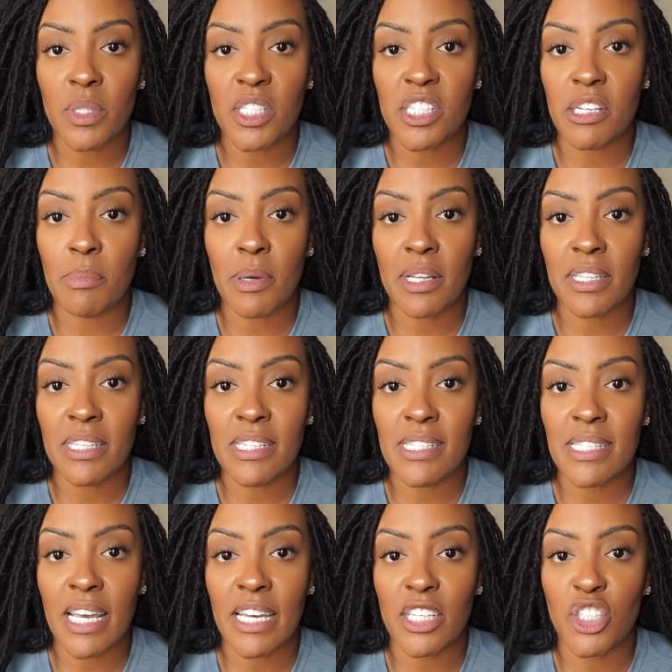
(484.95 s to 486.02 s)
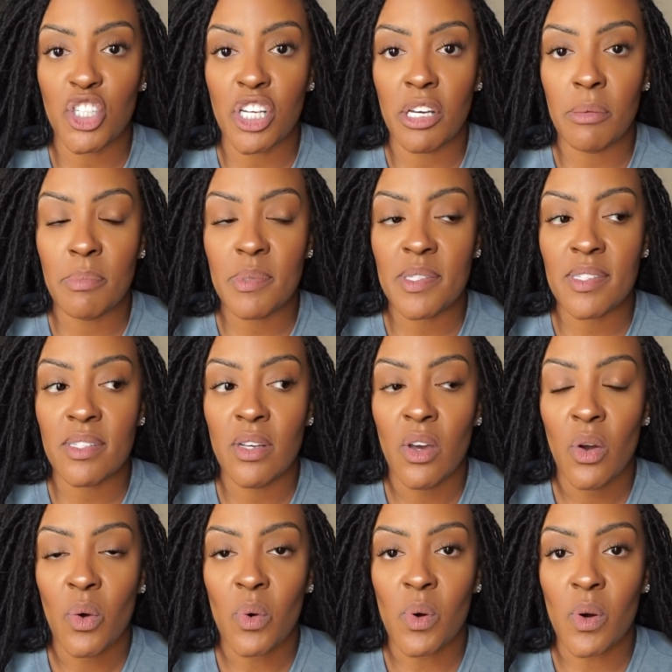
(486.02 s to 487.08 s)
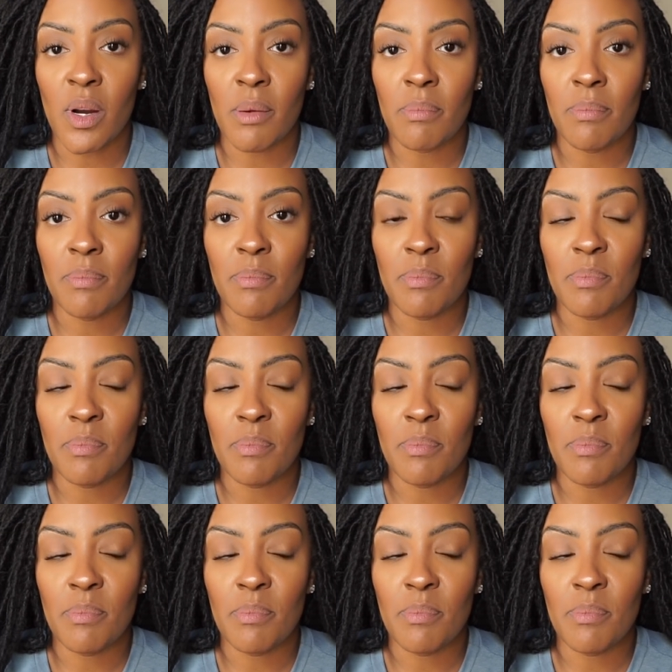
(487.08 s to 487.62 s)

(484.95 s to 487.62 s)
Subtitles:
which typically is like chips or